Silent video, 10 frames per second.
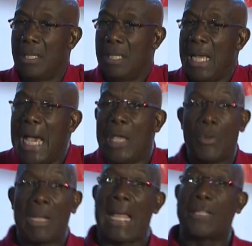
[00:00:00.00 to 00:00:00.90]
I would
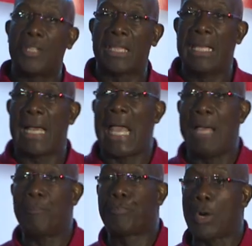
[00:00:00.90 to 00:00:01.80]
like to think I
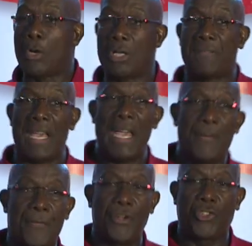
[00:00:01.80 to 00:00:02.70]
am proud of
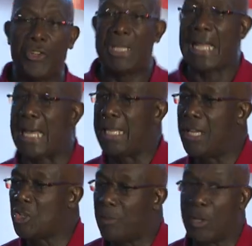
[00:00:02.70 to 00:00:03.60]
every Trinidadian
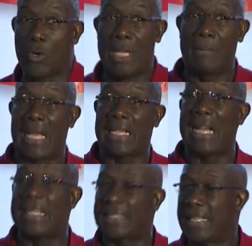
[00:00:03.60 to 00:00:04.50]
and Tobagoan, but I
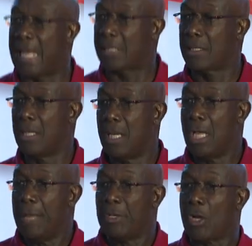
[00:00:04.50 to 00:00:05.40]
can't say that
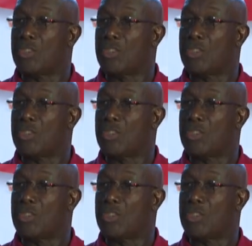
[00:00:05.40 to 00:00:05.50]
because